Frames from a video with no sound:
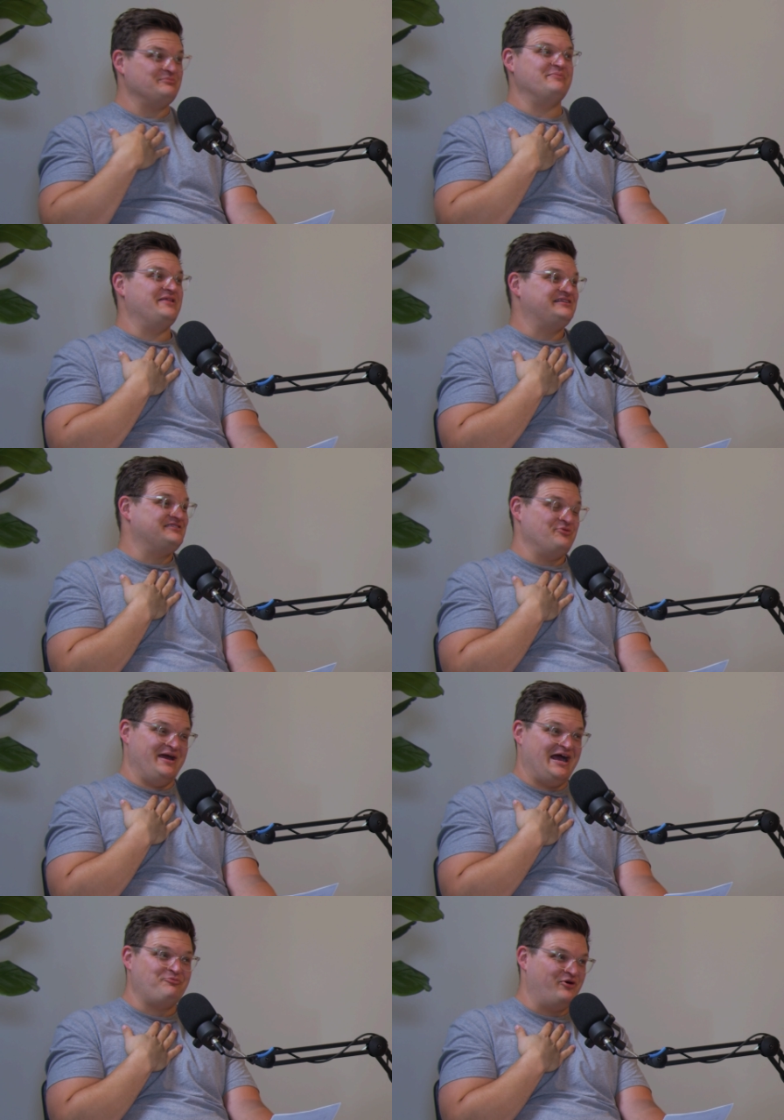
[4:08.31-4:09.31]
yeah. that's the way
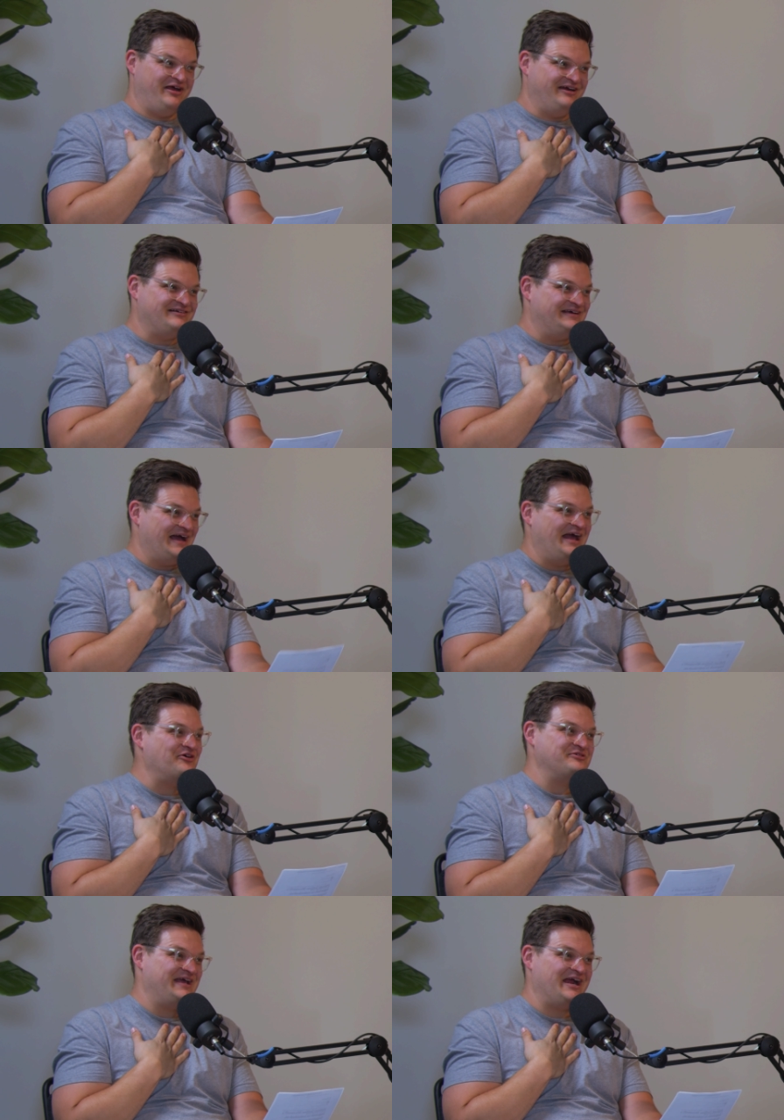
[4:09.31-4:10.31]
I'm wired. Yeah. I
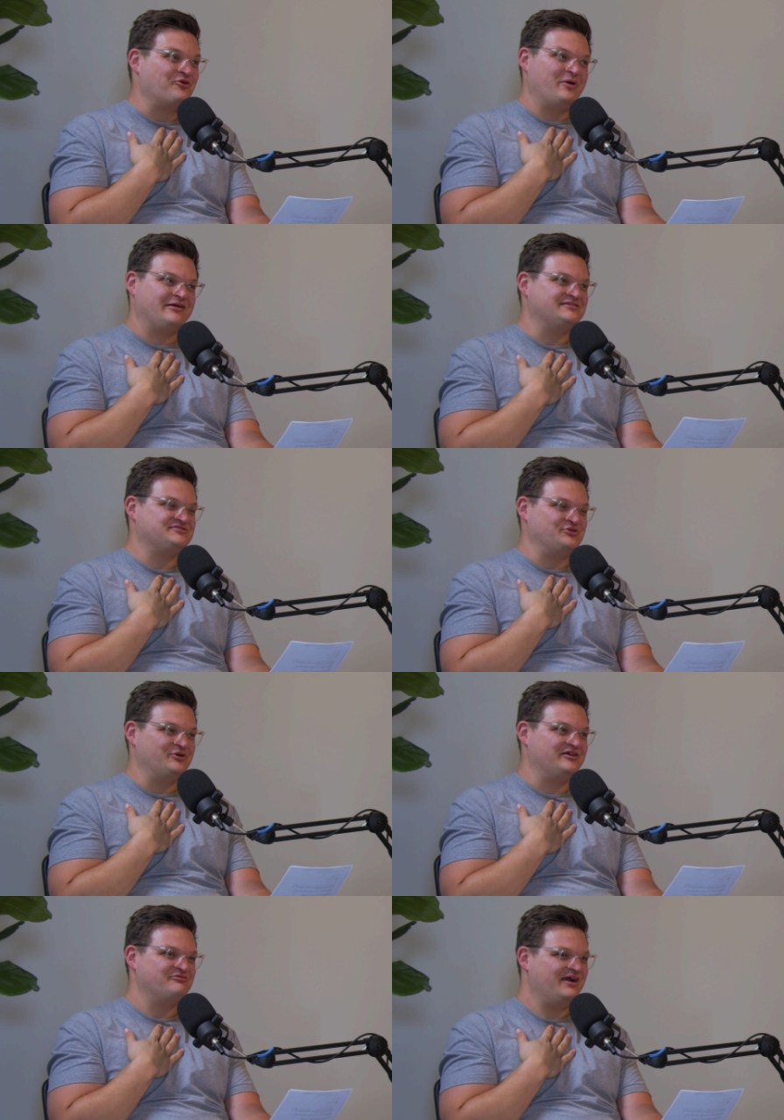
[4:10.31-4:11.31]
don't care where it's
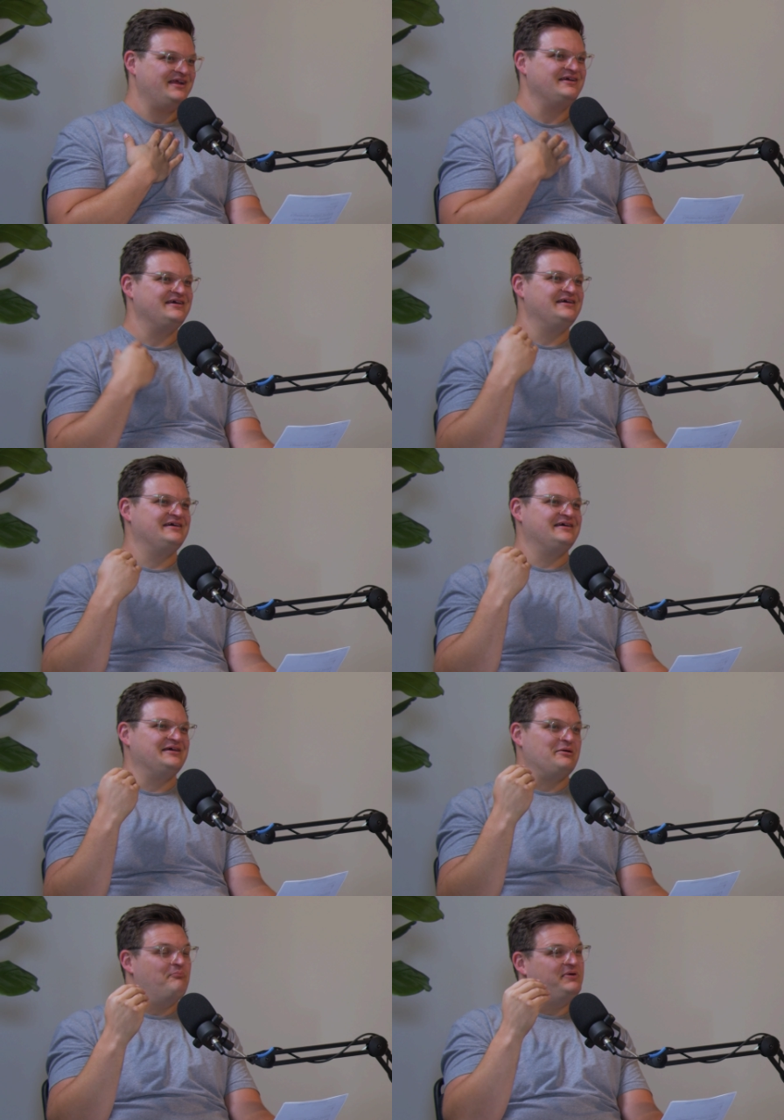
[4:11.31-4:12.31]
stored, right? Yeah.
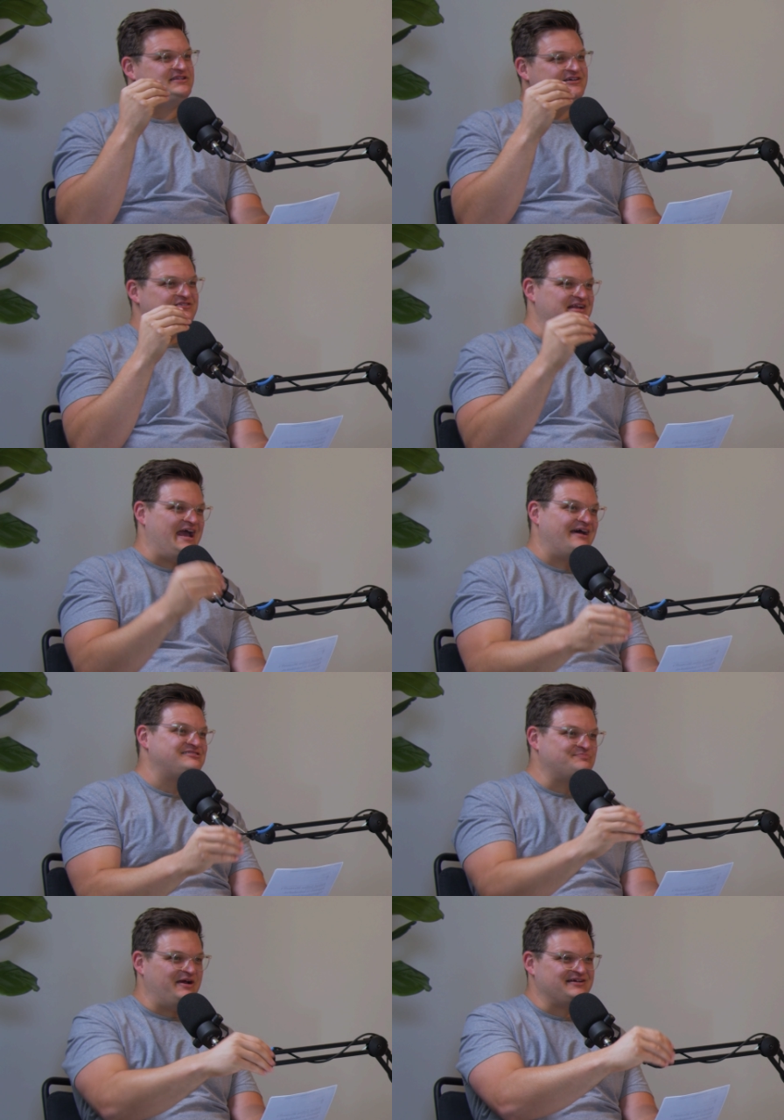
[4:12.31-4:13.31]
But there's an
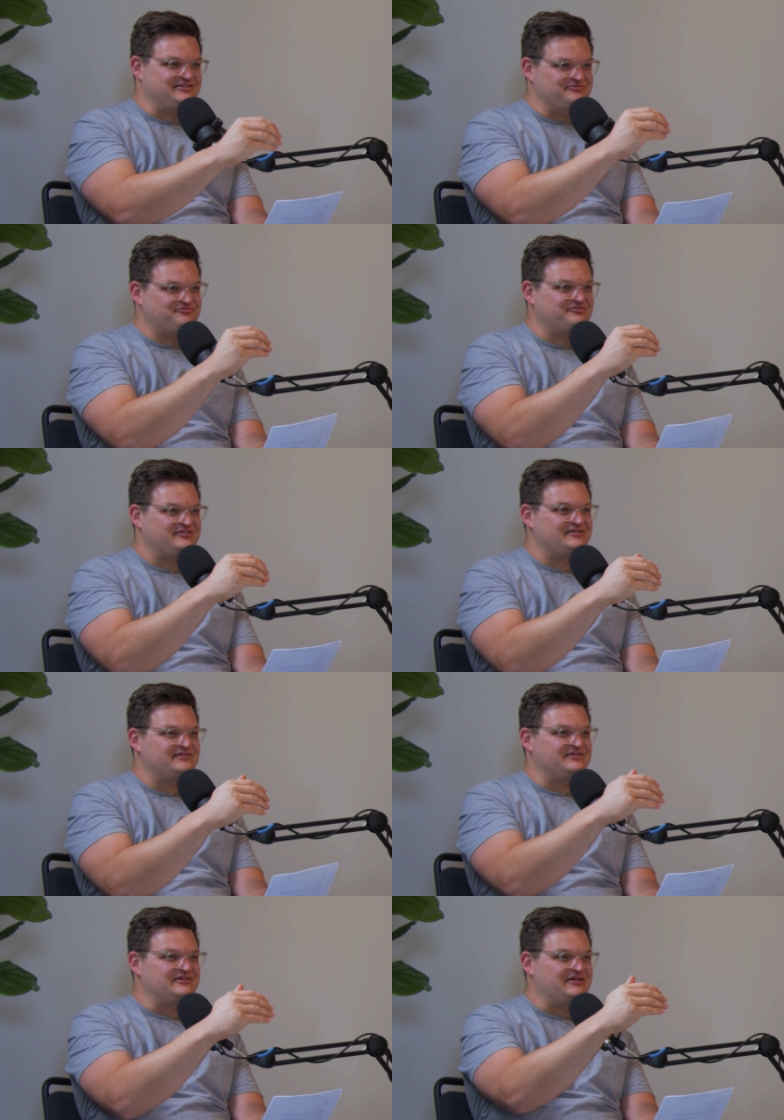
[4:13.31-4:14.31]
aspect of
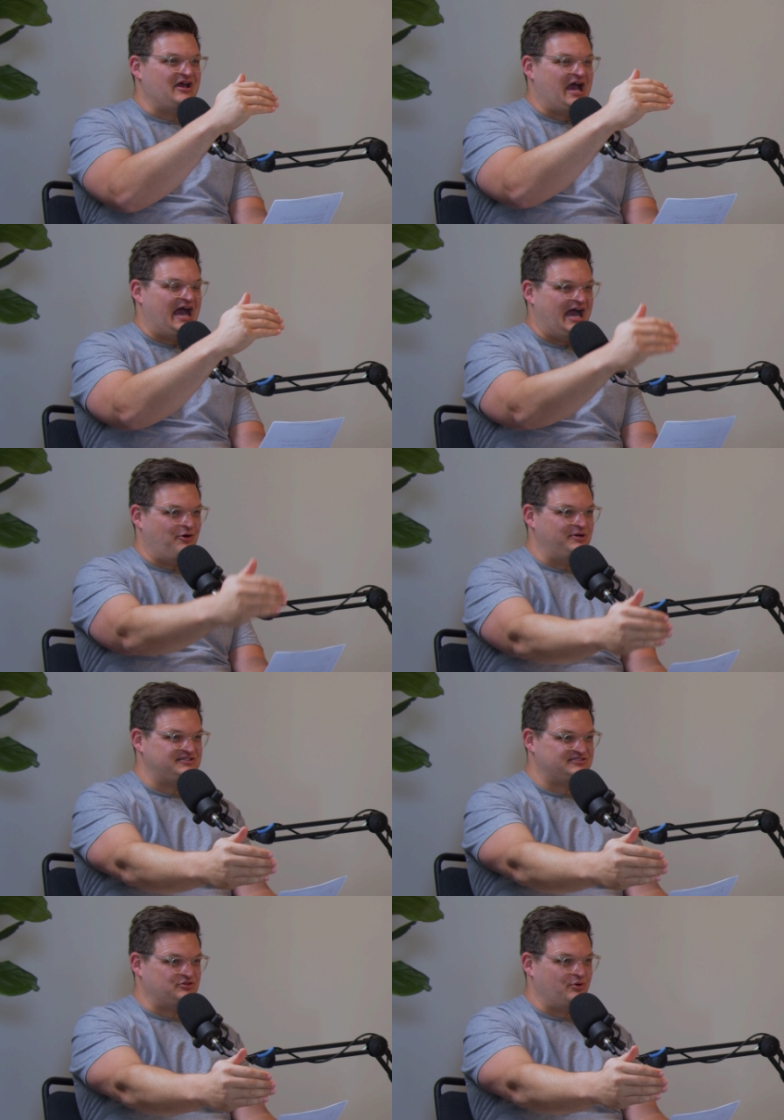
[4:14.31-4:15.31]
how it's
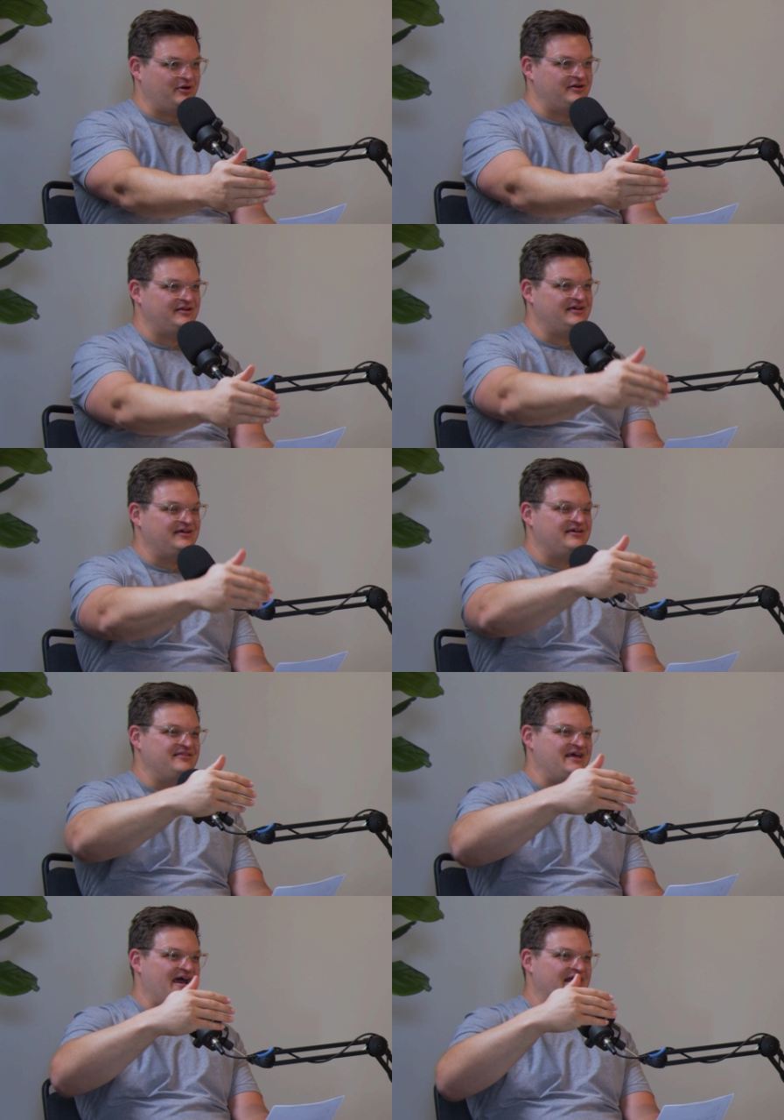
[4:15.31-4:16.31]
stored
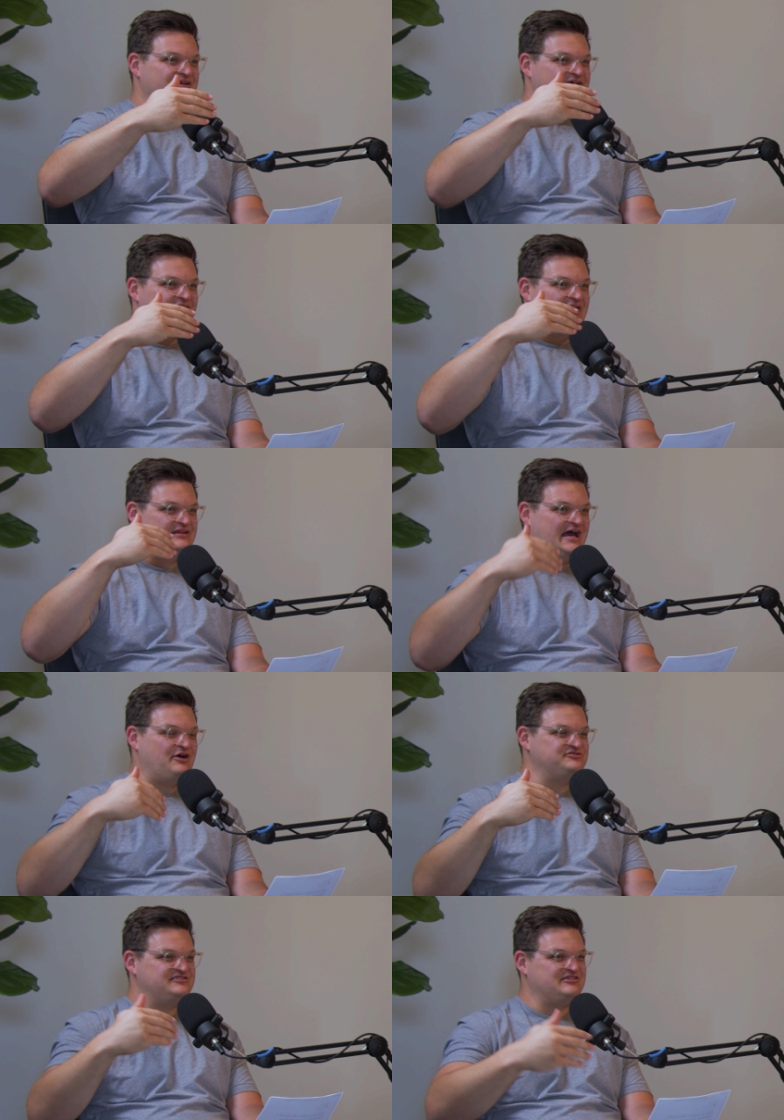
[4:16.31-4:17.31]
that
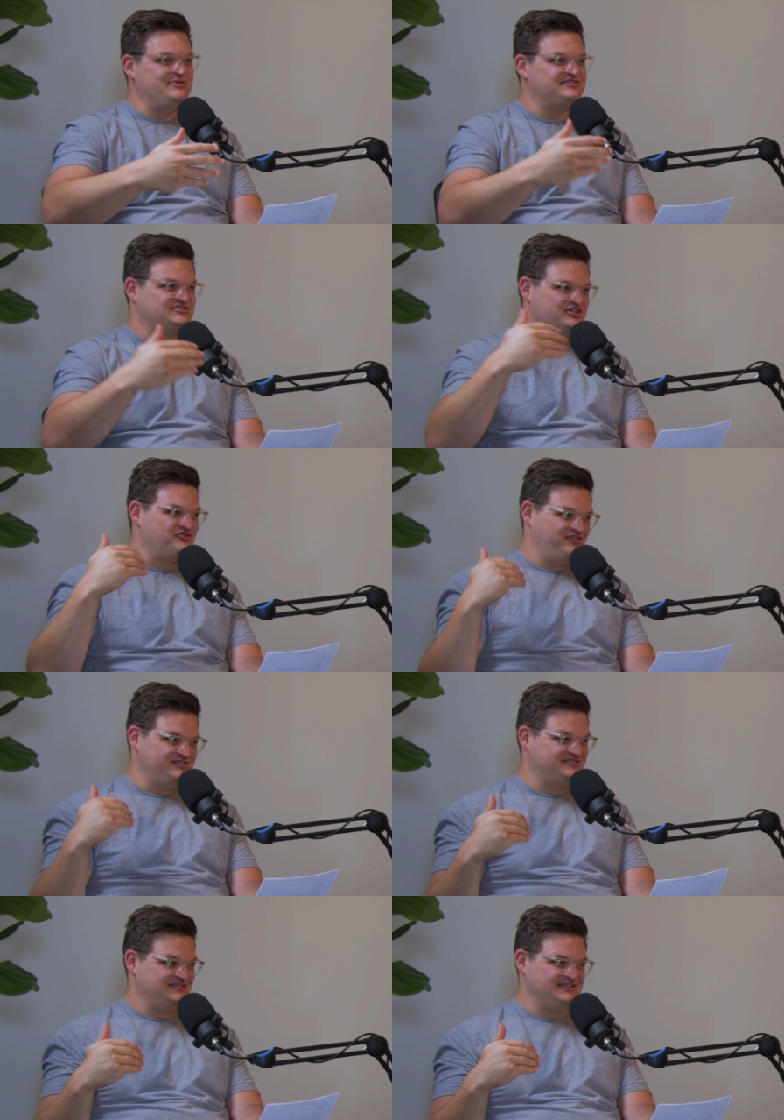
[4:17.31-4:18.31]
allows it to be
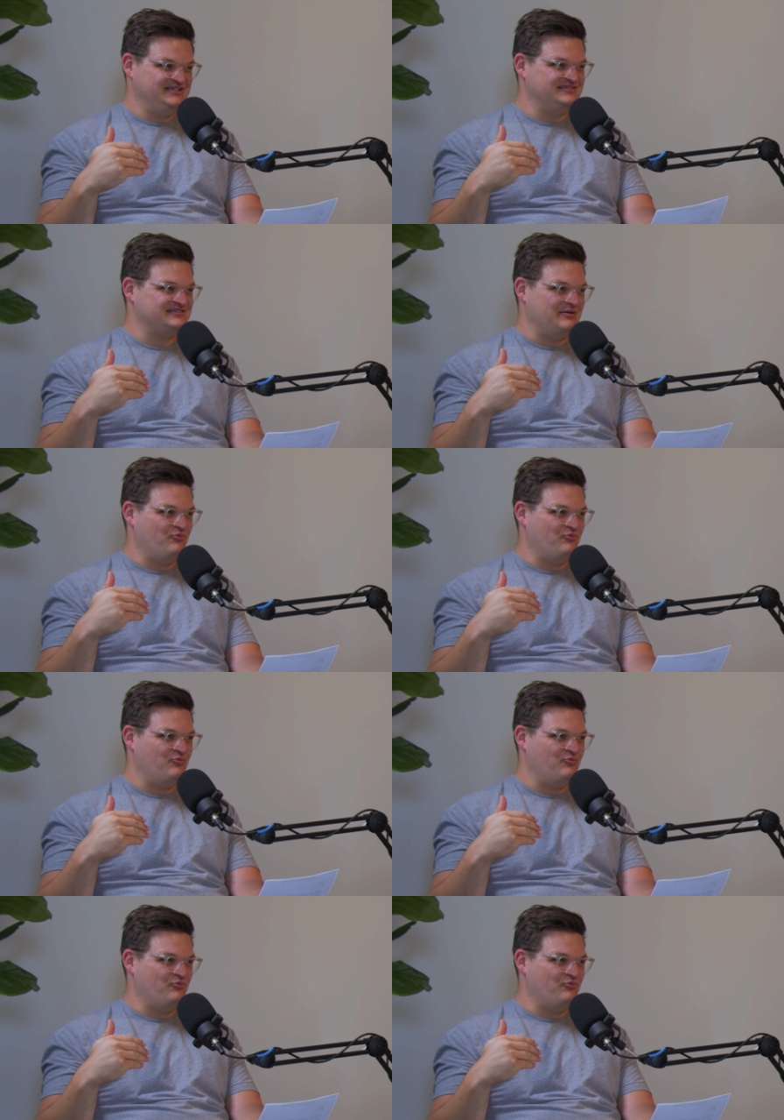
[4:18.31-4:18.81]
surfaced in some